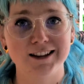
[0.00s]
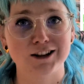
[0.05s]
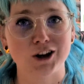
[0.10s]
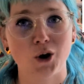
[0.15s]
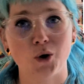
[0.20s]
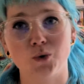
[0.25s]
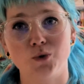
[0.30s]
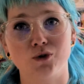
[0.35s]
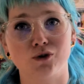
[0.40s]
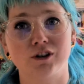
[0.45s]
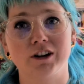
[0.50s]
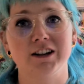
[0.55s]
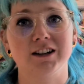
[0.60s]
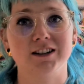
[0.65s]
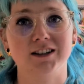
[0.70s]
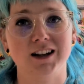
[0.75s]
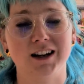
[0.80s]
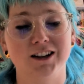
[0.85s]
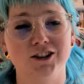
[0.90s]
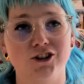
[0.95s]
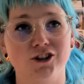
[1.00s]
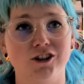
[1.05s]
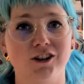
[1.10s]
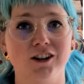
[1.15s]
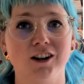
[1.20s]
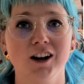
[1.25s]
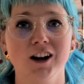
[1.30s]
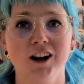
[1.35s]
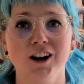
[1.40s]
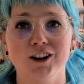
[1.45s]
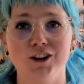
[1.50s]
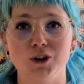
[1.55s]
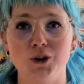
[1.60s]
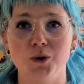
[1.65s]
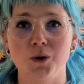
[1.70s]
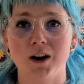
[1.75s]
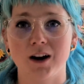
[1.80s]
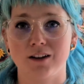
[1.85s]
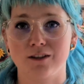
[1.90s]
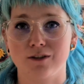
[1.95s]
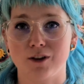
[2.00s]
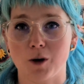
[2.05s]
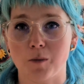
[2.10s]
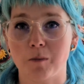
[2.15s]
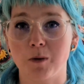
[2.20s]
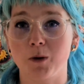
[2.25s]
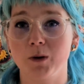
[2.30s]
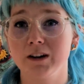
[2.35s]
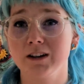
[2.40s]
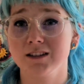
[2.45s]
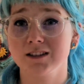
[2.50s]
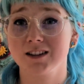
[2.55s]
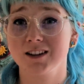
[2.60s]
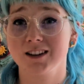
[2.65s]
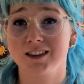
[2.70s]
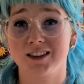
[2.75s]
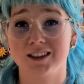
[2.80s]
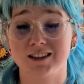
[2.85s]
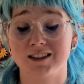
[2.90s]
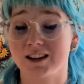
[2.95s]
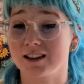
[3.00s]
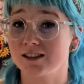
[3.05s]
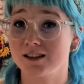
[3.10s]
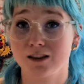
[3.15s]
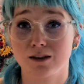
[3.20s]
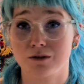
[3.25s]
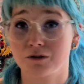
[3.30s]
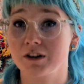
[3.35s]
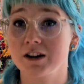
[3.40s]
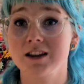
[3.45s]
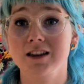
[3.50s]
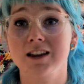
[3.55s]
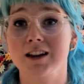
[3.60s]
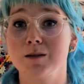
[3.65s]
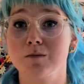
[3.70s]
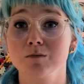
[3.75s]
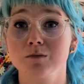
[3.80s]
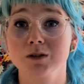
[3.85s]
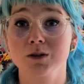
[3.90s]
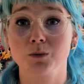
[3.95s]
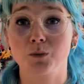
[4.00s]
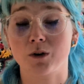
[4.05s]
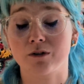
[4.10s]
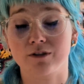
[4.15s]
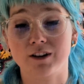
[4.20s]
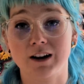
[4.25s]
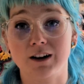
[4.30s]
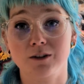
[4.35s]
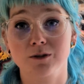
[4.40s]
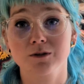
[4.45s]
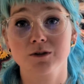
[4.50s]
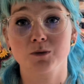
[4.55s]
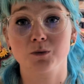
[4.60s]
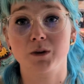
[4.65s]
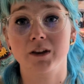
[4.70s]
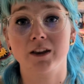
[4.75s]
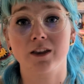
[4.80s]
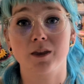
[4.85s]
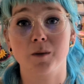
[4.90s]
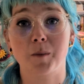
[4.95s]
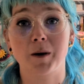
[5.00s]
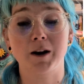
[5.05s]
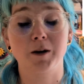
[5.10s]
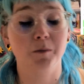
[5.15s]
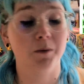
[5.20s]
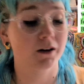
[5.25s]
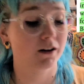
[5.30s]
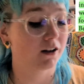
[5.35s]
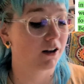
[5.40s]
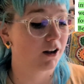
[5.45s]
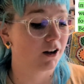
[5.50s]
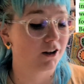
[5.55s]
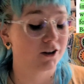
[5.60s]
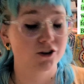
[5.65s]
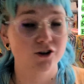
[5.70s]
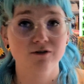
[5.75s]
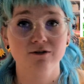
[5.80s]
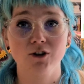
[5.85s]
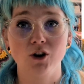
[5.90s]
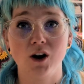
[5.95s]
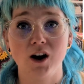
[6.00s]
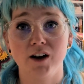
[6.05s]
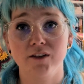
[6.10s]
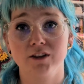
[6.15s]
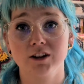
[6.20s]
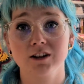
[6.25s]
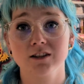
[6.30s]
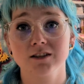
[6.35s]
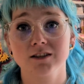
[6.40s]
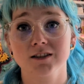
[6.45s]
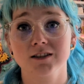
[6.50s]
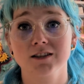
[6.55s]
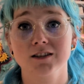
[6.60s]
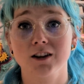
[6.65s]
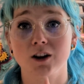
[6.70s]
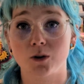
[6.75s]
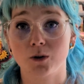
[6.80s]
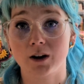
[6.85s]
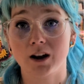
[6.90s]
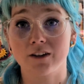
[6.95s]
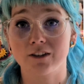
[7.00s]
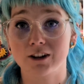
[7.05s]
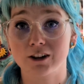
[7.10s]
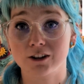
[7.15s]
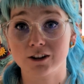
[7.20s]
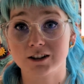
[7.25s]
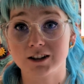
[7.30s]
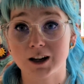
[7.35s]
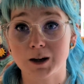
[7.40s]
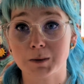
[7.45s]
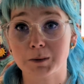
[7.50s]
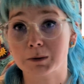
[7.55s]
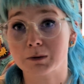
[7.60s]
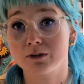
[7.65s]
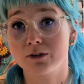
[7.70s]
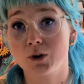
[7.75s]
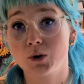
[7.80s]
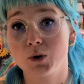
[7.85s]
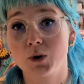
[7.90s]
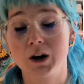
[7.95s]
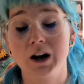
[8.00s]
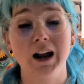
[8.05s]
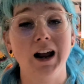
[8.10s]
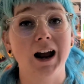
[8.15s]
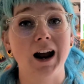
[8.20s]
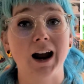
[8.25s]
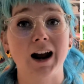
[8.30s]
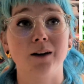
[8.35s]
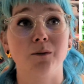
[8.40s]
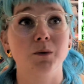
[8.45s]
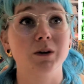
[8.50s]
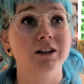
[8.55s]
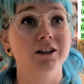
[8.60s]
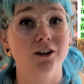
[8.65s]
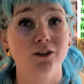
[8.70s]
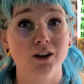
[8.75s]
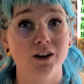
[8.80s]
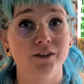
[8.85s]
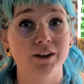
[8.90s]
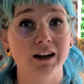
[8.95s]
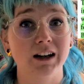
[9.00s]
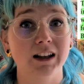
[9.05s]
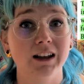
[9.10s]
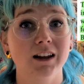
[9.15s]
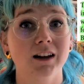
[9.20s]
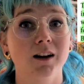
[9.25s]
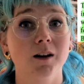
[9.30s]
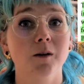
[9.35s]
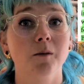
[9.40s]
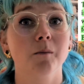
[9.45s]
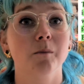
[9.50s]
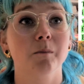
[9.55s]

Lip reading: this whole green section, you have a point that says 3 themes were found within the paper. You've got evidence, go and have a look at table 4, and we don't have a link.